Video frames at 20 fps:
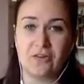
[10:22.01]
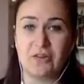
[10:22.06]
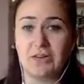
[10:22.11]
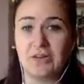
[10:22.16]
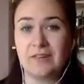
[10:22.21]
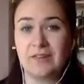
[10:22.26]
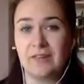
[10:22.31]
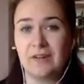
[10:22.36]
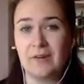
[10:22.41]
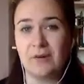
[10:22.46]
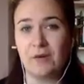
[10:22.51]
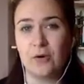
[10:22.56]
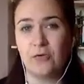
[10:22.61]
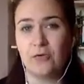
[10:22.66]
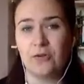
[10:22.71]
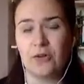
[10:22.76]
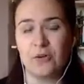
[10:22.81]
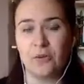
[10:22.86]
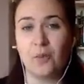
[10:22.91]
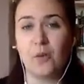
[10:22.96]
little and
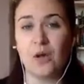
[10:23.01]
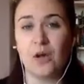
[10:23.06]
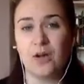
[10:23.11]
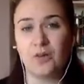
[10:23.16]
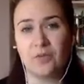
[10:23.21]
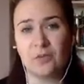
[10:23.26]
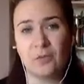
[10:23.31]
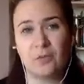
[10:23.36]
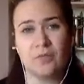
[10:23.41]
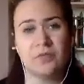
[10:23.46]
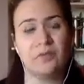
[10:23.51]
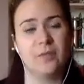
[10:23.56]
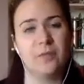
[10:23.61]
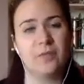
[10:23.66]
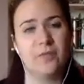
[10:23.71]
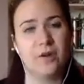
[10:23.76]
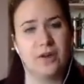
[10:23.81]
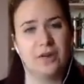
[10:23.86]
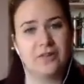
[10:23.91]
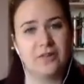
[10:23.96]
often and work towards them
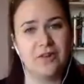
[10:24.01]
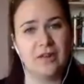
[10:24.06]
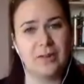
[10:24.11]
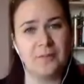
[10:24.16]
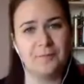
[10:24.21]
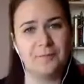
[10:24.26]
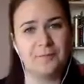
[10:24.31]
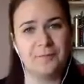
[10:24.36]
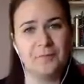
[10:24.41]
gradually.